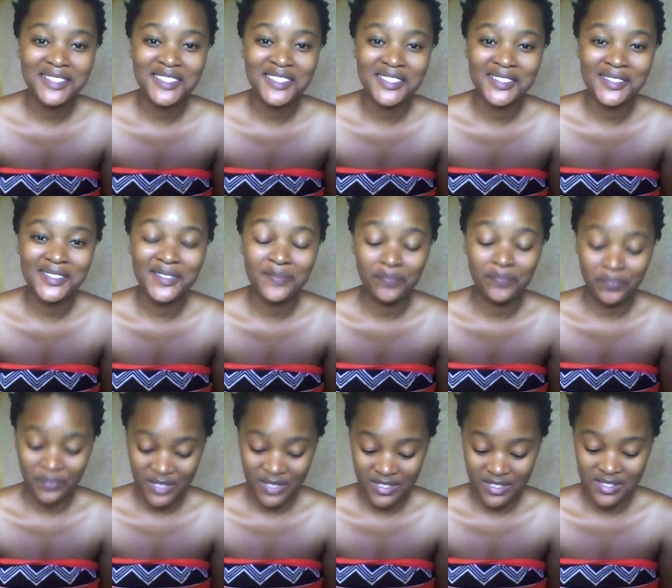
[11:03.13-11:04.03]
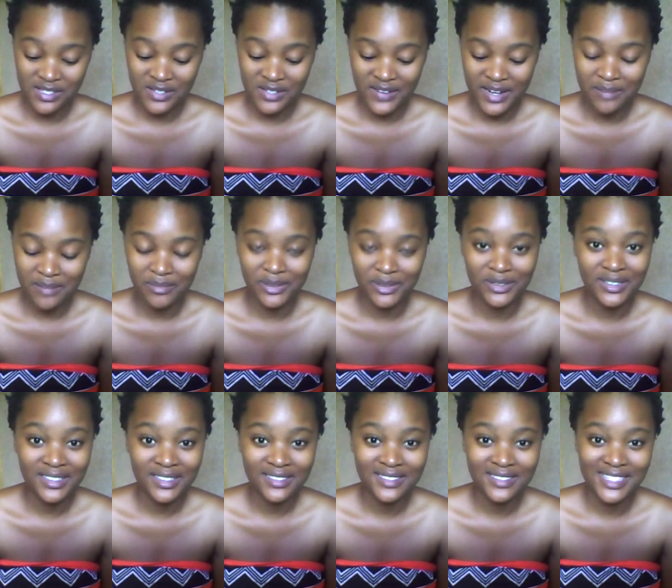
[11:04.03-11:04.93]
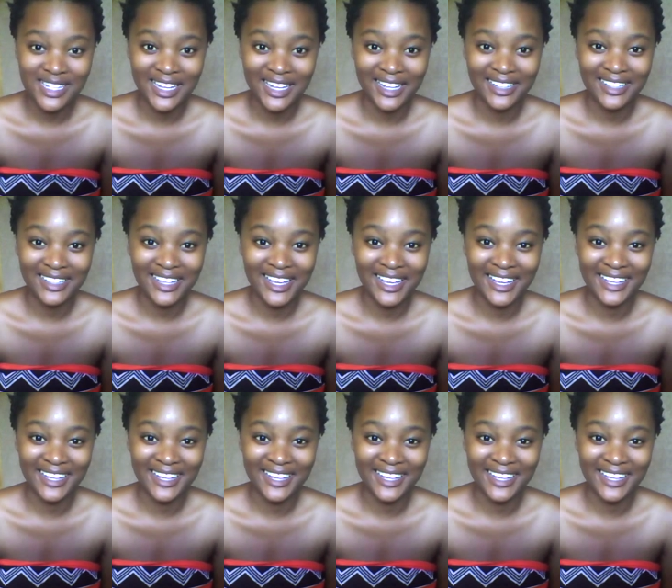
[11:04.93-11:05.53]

so this is a great book to get,